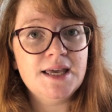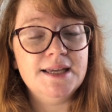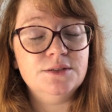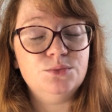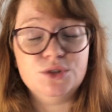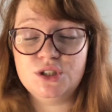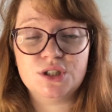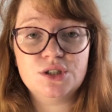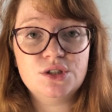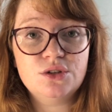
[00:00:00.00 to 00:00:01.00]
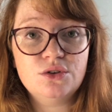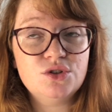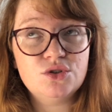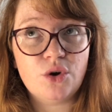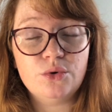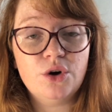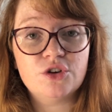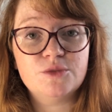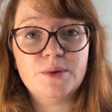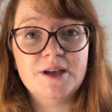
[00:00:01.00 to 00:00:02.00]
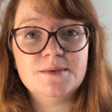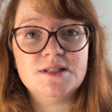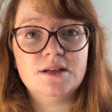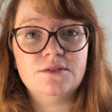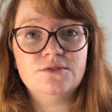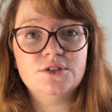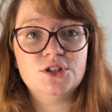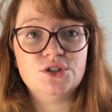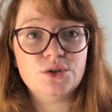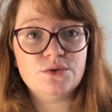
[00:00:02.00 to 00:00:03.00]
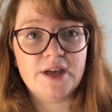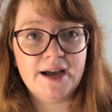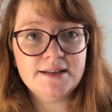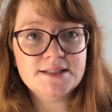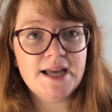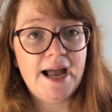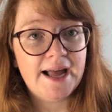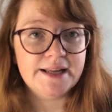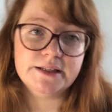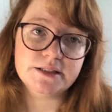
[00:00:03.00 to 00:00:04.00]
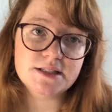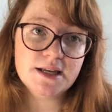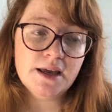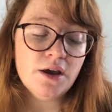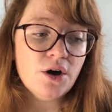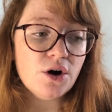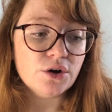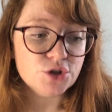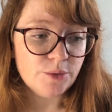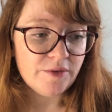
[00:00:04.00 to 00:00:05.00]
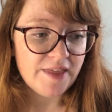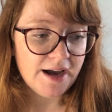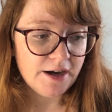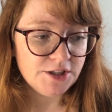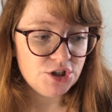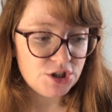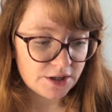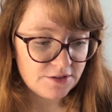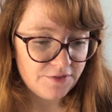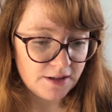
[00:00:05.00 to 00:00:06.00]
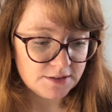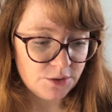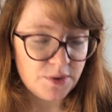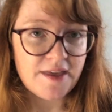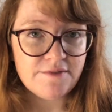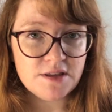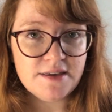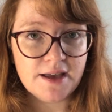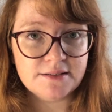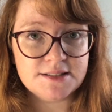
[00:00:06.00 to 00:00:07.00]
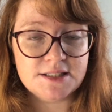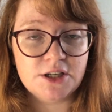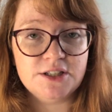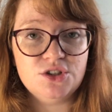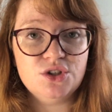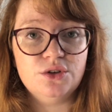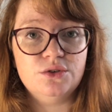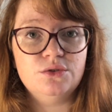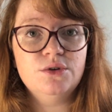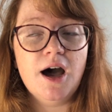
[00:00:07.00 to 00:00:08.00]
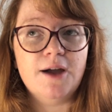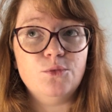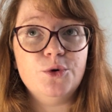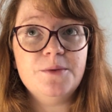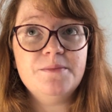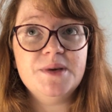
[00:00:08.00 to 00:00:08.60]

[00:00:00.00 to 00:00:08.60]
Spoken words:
It was just so cost prohibitive to do that, and on top of that I just felt that with everything else that I do, I wouldn't